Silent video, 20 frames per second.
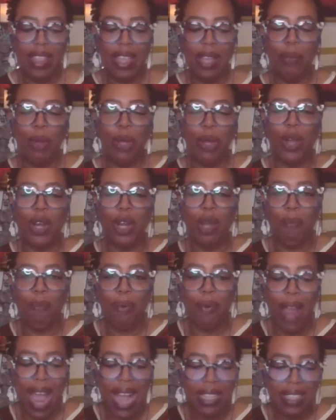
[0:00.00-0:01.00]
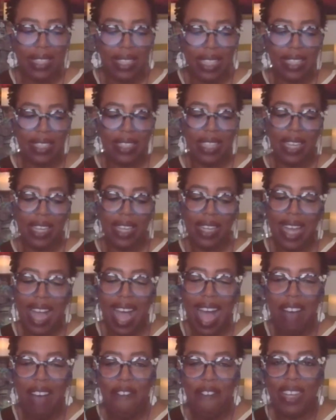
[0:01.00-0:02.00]
And then we're going to practice
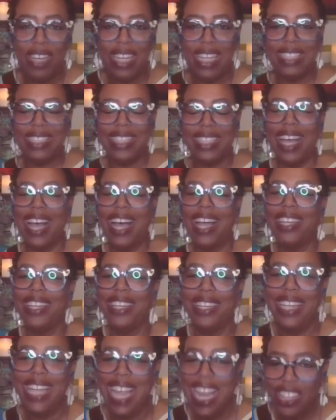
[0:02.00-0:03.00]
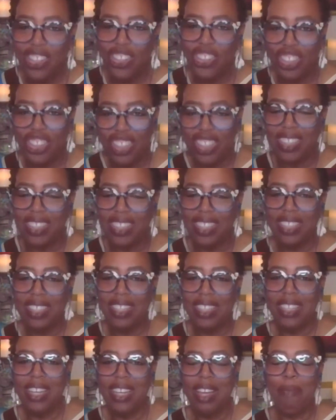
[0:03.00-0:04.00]
confidence unleashed
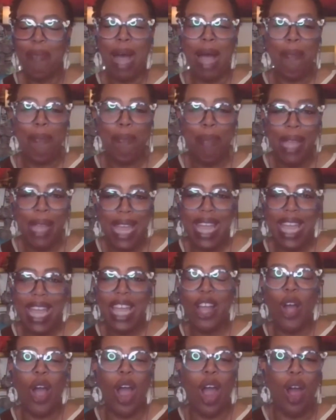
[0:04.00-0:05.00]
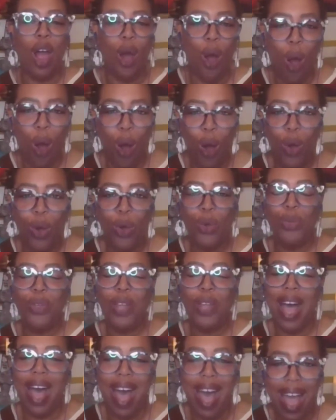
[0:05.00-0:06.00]
by being our
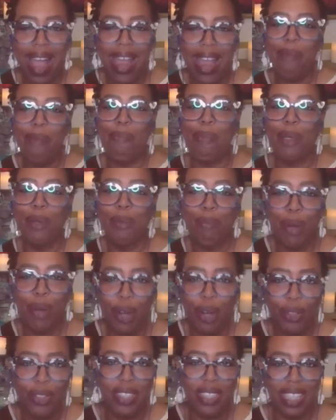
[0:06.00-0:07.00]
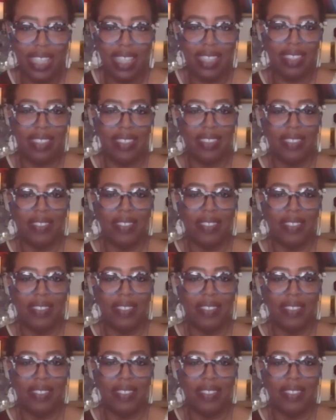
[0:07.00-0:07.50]
own hype person.